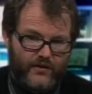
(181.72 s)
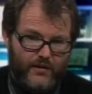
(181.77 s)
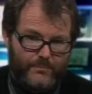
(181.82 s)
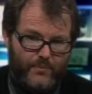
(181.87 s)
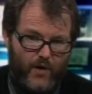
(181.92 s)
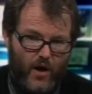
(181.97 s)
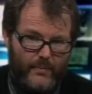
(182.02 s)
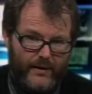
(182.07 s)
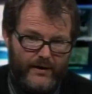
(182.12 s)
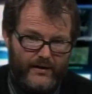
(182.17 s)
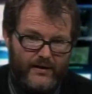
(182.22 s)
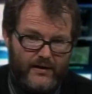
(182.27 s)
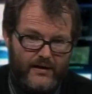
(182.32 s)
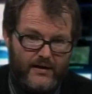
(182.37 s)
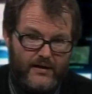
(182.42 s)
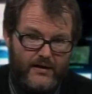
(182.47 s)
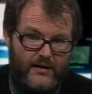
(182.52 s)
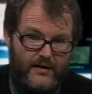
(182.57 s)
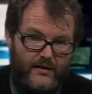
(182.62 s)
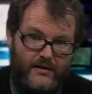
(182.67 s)
for the bombing.
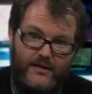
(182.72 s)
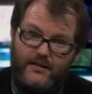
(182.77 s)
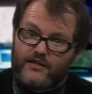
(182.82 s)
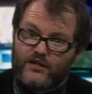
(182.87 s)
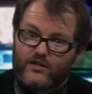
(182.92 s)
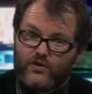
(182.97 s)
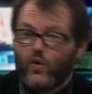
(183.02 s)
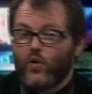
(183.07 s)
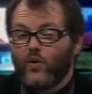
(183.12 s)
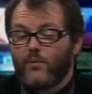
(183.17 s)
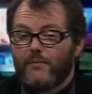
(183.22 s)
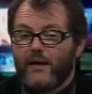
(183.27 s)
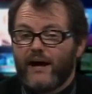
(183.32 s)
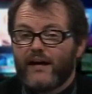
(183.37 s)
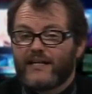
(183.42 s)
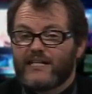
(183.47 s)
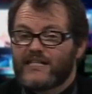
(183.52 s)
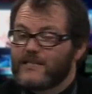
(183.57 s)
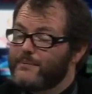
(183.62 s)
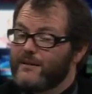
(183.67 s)
This is all
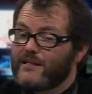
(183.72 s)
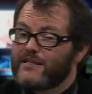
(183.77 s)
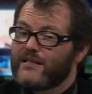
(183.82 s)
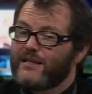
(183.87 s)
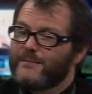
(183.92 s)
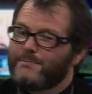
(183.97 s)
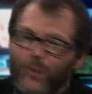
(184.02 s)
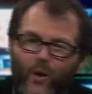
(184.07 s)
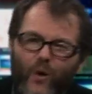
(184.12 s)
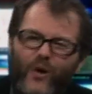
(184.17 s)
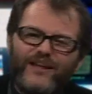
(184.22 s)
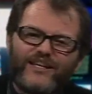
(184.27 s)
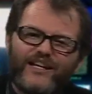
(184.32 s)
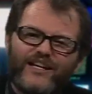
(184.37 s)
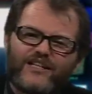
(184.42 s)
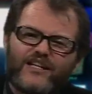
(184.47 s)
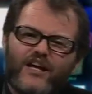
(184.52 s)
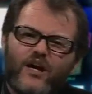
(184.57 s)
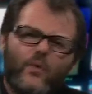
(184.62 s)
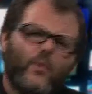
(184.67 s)
made especially
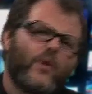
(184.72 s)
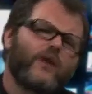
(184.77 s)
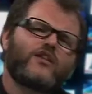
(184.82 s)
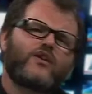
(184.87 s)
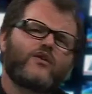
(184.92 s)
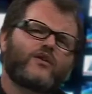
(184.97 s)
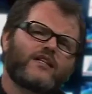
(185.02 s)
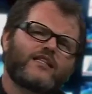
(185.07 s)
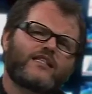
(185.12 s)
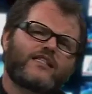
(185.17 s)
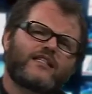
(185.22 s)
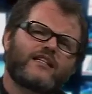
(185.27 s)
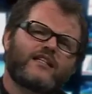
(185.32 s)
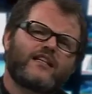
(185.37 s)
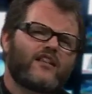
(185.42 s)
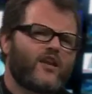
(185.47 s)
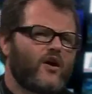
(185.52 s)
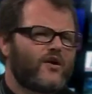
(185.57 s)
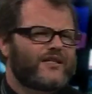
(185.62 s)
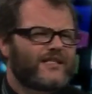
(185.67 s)
poignant when you
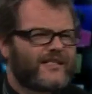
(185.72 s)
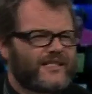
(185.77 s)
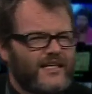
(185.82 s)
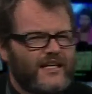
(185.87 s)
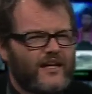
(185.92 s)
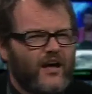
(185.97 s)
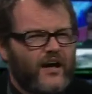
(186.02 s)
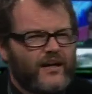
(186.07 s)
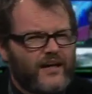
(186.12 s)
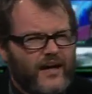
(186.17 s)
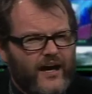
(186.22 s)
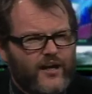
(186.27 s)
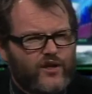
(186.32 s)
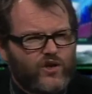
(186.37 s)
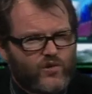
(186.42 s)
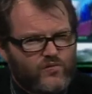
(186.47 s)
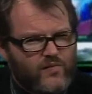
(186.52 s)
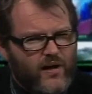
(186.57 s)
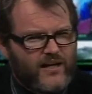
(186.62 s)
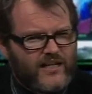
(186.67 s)
consider those
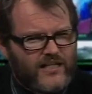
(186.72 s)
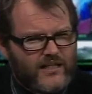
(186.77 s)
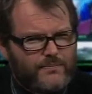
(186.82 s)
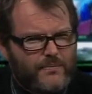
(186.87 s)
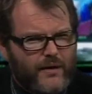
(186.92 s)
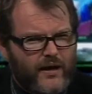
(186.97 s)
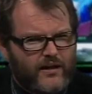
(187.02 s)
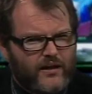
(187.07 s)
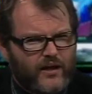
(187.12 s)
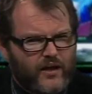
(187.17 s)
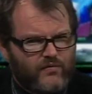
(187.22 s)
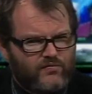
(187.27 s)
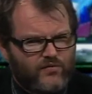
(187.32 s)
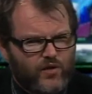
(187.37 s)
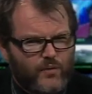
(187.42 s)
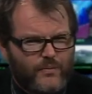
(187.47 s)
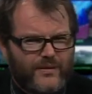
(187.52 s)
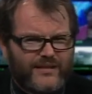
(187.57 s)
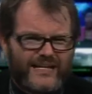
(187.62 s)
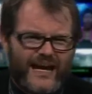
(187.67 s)
CIA drug smuggling
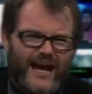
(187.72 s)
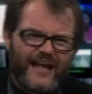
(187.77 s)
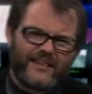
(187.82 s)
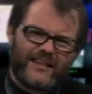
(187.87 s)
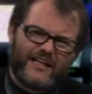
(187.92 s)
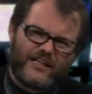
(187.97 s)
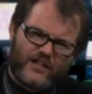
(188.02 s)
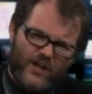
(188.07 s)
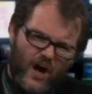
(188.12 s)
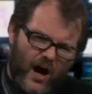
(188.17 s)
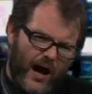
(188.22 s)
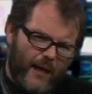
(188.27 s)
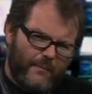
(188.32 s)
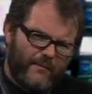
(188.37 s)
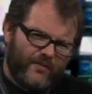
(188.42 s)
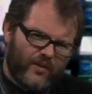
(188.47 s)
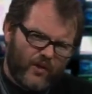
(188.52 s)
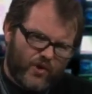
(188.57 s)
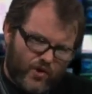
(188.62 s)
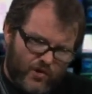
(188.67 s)
rumours at the
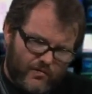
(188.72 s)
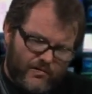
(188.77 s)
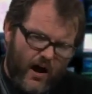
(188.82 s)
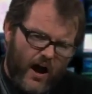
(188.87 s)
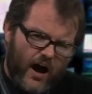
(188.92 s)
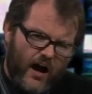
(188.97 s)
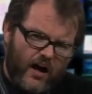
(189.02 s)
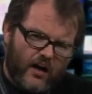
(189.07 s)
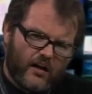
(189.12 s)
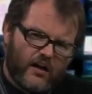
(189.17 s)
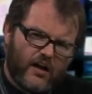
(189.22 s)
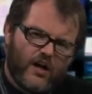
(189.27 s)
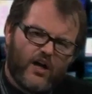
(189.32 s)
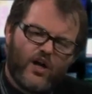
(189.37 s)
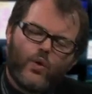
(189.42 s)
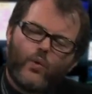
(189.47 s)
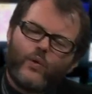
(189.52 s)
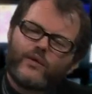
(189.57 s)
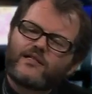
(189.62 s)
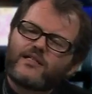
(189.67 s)
time of the trial,
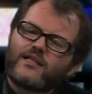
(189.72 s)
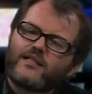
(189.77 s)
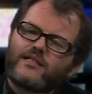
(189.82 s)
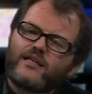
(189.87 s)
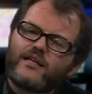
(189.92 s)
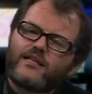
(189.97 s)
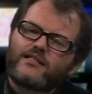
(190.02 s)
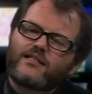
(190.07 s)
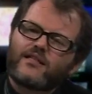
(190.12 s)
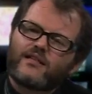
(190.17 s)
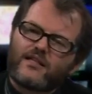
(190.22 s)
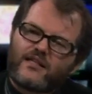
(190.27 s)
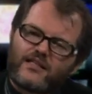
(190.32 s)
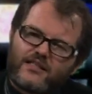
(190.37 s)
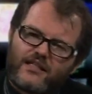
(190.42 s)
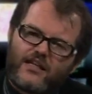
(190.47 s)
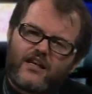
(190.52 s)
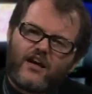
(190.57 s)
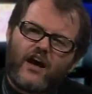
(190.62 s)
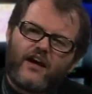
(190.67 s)
which suggested the
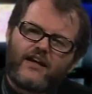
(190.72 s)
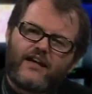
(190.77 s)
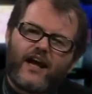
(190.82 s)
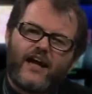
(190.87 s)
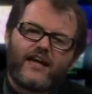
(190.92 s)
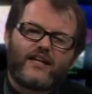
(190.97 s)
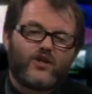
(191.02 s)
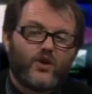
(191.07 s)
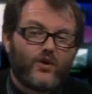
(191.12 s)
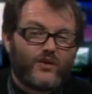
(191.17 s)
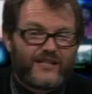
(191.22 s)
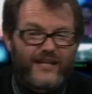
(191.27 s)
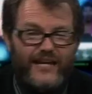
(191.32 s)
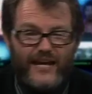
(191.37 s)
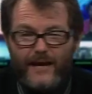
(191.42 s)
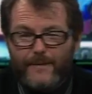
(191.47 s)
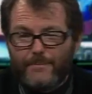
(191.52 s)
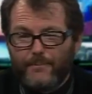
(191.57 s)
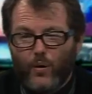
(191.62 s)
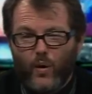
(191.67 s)
CIA used
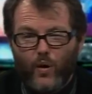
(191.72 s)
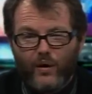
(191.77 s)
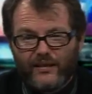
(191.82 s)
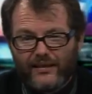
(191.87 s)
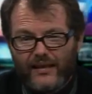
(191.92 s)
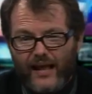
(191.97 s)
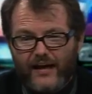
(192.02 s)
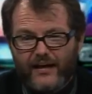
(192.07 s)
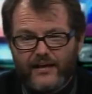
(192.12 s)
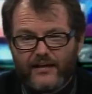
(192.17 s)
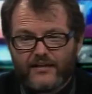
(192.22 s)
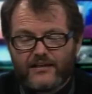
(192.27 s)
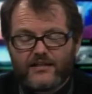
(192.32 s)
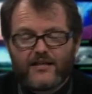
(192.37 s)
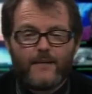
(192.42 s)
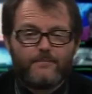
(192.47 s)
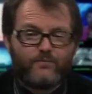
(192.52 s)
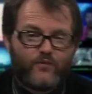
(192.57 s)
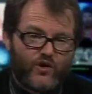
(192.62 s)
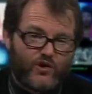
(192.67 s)
airport luggage
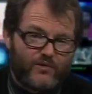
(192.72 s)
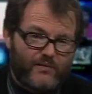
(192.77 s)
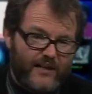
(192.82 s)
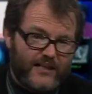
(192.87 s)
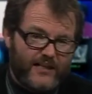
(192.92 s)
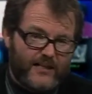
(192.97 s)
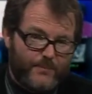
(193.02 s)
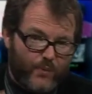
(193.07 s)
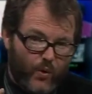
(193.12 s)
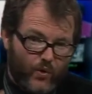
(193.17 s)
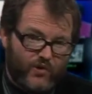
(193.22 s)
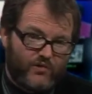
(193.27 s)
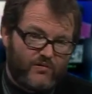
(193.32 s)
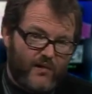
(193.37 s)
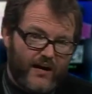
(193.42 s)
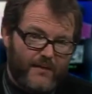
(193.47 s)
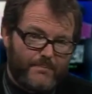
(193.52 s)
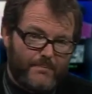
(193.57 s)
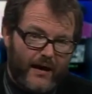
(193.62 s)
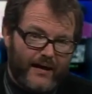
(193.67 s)
to transport
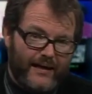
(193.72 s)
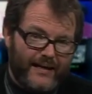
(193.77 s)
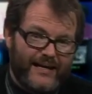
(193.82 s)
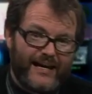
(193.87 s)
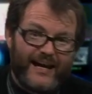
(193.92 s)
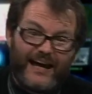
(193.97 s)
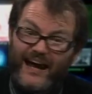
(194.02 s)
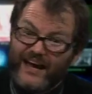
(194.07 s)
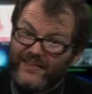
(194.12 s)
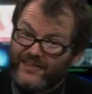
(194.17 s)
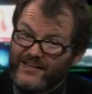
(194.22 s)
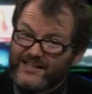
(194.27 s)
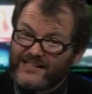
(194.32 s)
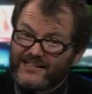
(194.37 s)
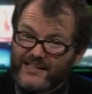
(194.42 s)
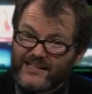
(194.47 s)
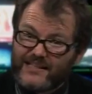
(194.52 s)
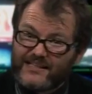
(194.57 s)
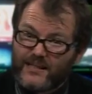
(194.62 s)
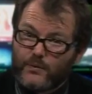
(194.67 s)
drug money and the
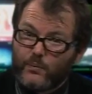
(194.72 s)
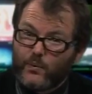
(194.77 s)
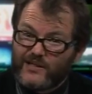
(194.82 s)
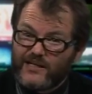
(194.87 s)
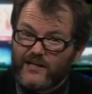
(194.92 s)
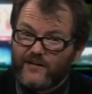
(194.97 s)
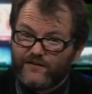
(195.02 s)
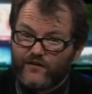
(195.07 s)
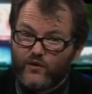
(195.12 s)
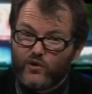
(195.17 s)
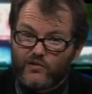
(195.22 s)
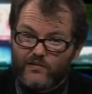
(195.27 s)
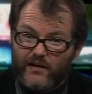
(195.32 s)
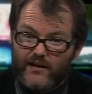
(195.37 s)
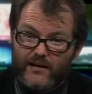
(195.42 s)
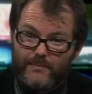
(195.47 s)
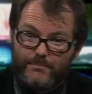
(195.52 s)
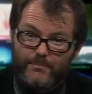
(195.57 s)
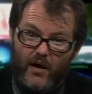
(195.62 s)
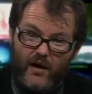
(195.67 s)
system was
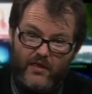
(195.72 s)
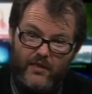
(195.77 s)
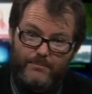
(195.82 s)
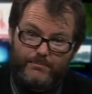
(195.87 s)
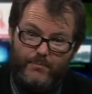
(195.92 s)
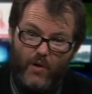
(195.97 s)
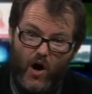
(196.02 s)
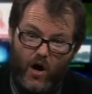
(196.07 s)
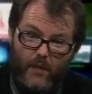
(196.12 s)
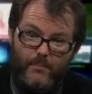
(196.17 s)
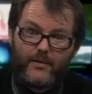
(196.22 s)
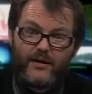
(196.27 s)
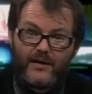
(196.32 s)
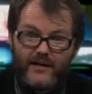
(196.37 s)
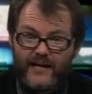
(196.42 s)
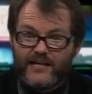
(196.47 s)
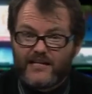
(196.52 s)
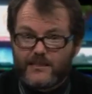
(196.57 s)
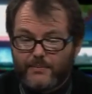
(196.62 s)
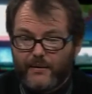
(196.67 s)
infiltrated by the bomb,
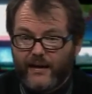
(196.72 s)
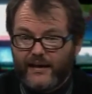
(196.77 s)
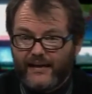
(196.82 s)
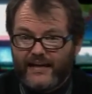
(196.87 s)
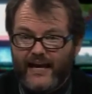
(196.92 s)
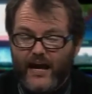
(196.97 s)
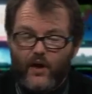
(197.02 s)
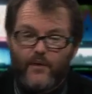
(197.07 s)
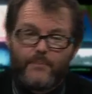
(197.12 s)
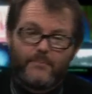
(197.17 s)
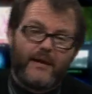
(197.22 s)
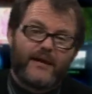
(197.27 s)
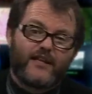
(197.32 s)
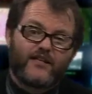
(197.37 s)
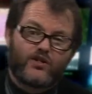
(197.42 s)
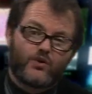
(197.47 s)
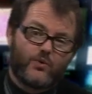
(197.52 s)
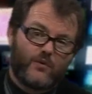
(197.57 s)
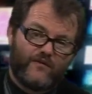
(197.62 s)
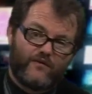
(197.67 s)
explaining how it
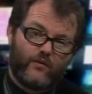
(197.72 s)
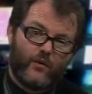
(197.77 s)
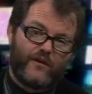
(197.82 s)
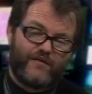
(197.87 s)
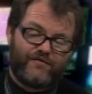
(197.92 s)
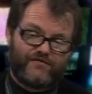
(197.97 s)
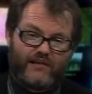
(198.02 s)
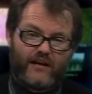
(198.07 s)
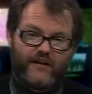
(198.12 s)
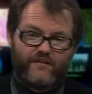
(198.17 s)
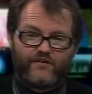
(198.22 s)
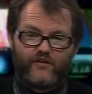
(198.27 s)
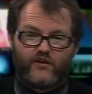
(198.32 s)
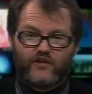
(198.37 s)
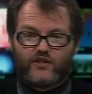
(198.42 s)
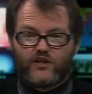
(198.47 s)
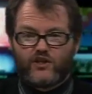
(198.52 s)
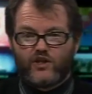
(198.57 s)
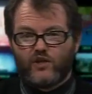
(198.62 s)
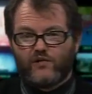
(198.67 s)
managed to avoid
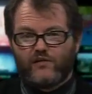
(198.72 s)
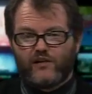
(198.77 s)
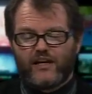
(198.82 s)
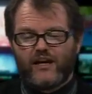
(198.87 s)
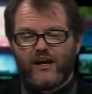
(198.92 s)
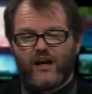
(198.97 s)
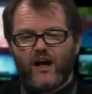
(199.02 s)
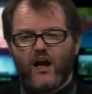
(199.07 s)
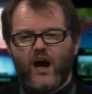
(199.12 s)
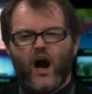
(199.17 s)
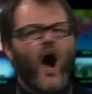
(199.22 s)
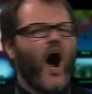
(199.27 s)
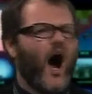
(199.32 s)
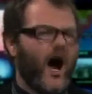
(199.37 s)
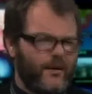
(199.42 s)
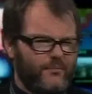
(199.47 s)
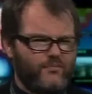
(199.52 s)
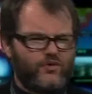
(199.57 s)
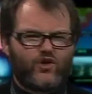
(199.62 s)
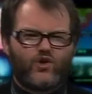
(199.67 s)
Frankfurt security.
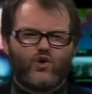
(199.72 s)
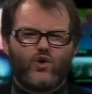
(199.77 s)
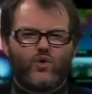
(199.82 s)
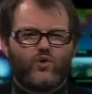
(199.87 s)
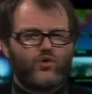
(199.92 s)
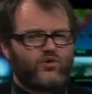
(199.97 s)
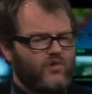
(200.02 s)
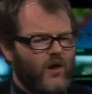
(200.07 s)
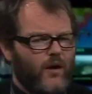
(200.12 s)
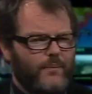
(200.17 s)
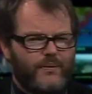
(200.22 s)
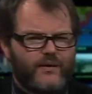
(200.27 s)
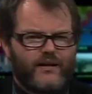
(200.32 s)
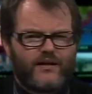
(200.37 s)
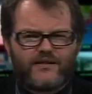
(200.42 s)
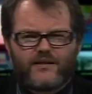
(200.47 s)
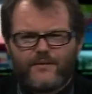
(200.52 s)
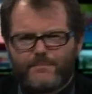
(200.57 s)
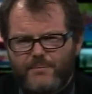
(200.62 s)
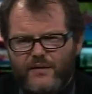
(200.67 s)
I'm sure dropping
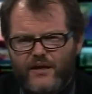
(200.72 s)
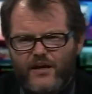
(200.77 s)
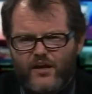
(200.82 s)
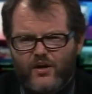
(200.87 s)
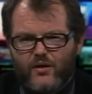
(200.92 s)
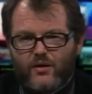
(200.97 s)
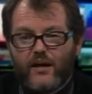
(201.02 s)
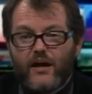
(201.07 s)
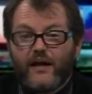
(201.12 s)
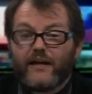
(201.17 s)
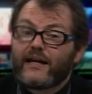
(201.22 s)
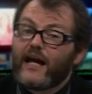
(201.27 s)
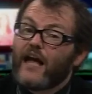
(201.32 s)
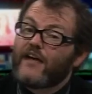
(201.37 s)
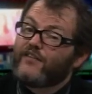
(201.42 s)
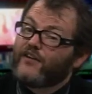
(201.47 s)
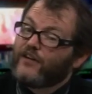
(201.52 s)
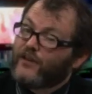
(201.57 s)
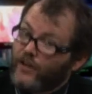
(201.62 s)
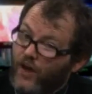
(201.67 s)
his appeal
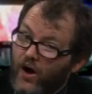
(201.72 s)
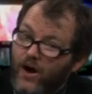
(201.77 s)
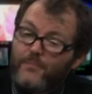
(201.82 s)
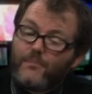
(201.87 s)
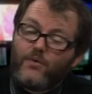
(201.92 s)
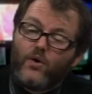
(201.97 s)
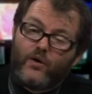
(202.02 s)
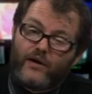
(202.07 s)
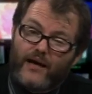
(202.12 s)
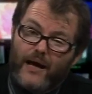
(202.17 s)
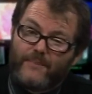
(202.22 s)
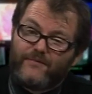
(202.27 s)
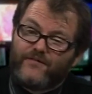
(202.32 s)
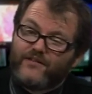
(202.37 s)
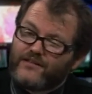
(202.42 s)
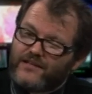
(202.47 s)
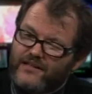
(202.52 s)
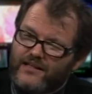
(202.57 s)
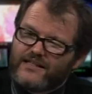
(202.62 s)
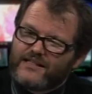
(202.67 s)
gave a lot more
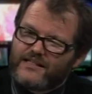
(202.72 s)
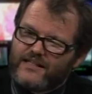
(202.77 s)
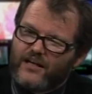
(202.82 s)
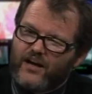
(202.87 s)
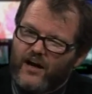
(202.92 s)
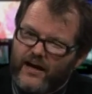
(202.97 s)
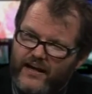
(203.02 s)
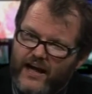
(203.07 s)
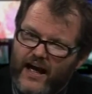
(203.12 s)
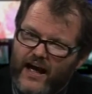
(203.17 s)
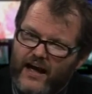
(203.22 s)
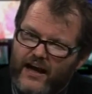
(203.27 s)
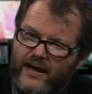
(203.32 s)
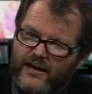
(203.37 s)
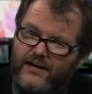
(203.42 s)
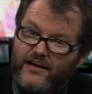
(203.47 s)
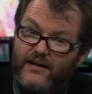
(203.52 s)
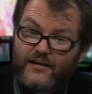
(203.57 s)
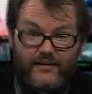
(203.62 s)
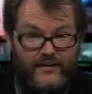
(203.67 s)
comfort to the
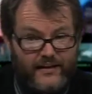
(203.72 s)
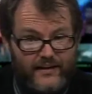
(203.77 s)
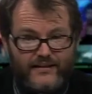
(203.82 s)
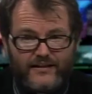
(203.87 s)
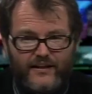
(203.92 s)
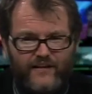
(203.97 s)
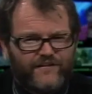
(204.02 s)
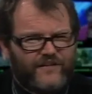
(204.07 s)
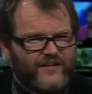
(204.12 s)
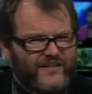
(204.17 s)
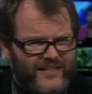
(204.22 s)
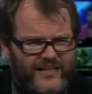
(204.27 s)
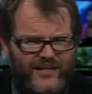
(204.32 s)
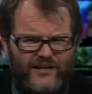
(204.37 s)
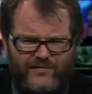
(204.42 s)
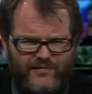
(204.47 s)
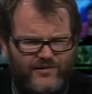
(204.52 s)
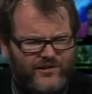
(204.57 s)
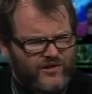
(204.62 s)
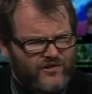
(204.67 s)
CIA than it did for
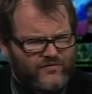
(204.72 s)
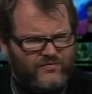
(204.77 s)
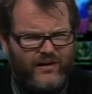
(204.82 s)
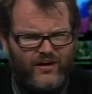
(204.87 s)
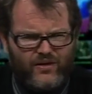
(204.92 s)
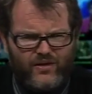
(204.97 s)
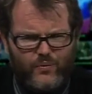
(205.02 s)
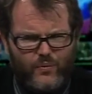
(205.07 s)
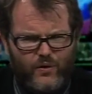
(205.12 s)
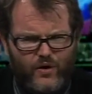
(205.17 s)
terrorists around the